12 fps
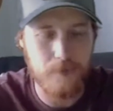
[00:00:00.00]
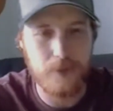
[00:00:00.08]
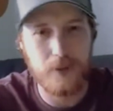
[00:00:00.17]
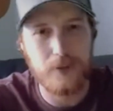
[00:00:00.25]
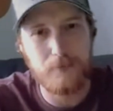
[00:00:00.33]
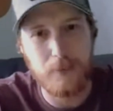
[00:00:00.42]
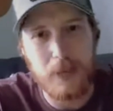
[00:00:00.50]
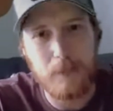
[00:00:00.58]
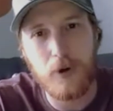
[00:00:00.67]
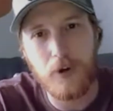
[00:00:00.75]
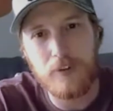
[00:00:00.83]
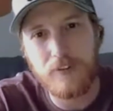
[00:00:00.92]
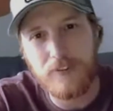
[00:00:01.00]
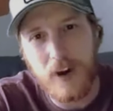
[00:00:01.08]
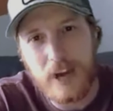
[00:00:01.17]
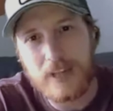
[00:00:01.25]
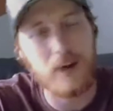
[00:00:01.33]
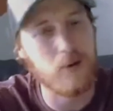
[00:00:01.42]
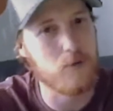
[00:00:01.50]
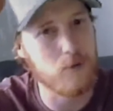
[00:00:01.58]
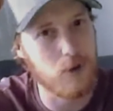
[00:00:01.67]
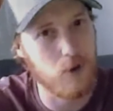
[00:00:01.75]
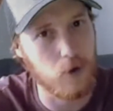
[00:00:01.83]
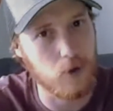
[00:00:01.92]
people who find their own
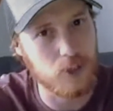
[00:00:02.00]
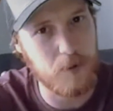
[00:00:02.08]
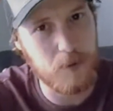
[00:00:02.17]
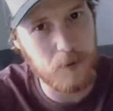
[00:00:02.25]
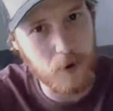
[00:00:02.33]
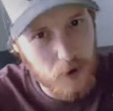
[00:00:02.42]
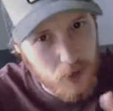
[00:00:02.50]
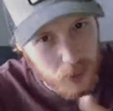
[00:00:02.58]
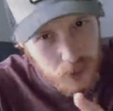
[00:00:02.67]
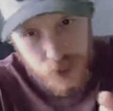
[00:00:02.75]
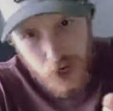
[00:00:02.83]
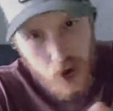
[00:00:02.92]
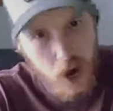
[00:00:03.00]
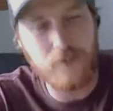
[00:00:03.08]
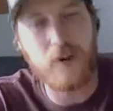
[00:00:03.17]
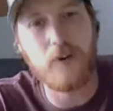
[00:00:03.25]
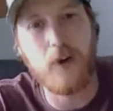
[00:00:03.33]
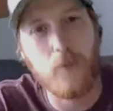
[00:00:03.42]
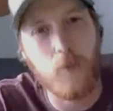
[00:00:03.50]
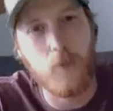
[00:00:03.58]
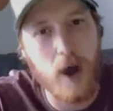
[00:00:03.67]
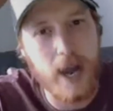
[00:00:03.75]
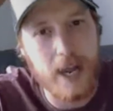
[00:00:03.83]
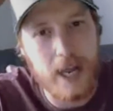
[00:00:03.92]
course, people who can chart their own
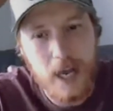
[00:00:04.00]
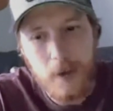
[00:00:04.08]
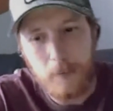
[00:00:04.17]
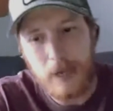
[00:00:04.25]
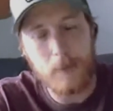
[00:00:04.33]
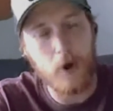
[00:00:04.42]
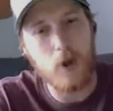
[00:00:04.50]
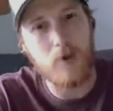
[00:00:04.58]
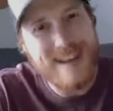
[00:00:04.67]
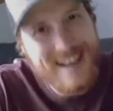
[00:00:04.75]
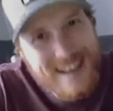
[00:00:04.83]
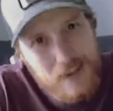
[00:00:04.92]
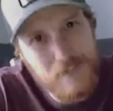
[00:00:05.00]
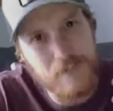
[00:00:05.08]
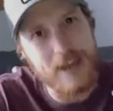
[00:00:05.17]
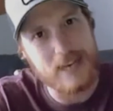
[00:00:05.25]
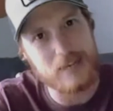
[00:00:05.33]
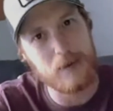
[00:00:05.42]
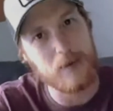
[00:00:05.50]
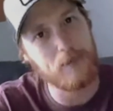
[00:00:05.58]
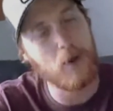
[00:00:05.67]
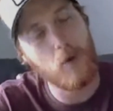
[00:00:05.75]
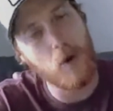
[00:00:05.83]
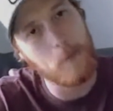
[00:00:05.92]
way, people who innovate, people
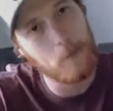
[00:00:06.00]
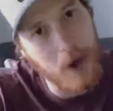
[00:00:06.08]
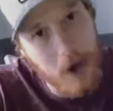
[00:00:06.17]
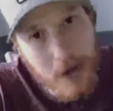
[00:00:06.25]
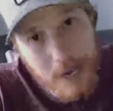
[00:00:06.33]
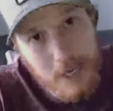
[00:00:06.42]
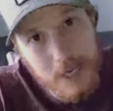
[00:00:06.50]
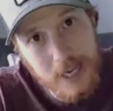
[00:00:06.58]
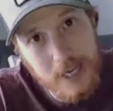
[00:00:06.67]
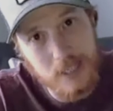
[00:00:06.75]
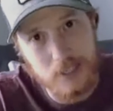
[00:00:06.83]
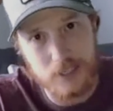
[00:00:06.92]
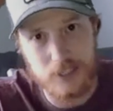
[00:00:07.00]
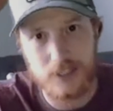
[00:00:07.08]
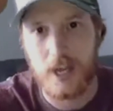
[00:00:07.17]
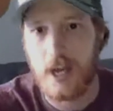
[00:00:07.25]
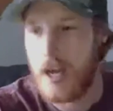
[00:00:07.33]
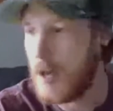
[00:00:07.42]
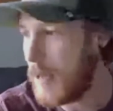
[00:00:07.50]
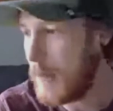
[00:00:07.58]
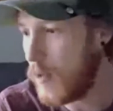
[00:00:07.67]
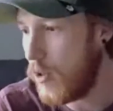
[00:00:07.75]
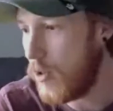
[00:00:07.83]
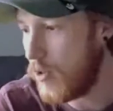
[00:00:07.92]
who are pioneers, people
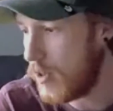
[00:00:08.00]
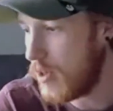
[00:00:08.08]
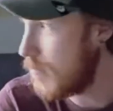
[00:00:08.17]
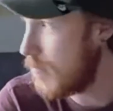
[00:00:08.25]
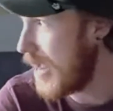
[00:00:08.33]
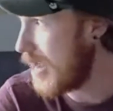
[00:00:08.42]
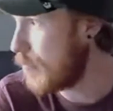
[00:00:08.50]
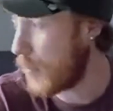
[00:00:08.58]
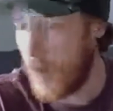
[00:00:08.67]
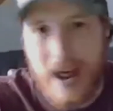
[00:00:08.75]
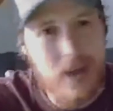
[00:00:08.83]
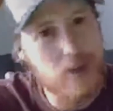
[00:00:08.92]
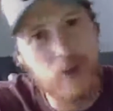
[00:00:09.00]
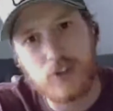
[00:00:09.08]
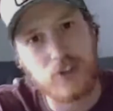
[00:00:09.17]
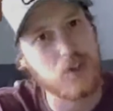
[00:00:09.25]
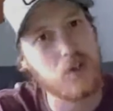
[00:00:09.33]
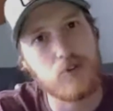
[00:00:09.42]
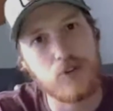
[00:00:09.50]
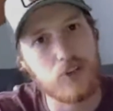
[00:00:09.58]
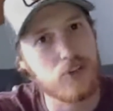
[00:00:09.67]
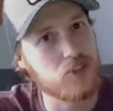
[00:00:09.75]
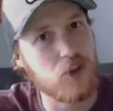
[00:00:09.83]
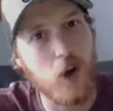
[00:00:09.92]
who can make brand new
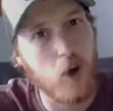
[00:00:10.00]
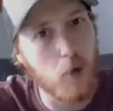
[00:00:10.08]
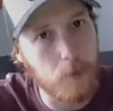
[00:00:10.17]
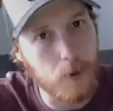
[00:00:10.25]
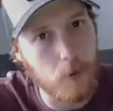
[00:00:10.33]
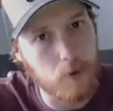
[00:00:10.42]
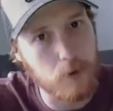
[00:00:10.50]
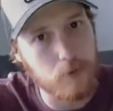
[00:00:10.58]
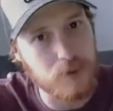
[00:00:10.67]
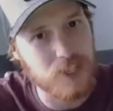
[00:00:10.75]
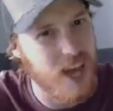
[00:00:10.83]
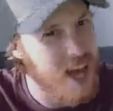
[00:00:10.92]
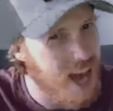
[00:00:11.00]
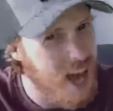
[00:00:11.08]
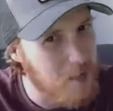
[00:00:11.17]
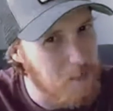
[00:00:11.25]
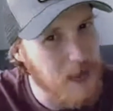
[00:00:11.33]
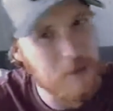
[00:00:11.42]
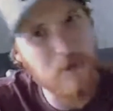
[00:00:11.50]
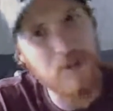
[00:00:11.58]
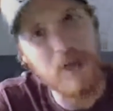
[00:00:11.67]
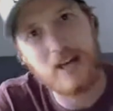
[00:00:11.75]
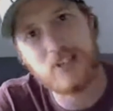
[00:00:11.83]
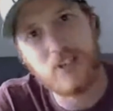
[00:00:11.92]
solutions to old problems. Maybe
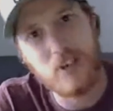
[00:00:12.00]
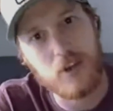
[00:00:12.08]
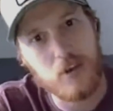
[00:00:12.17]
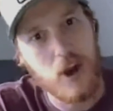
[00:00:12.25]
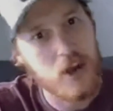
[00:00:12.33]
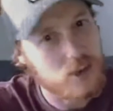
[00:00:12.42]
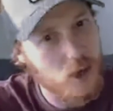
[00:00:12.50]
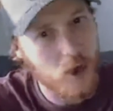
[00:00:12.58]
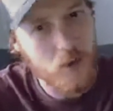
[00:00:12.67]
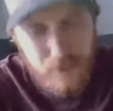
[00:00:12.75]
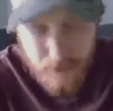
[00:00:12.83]
that's you. Don't for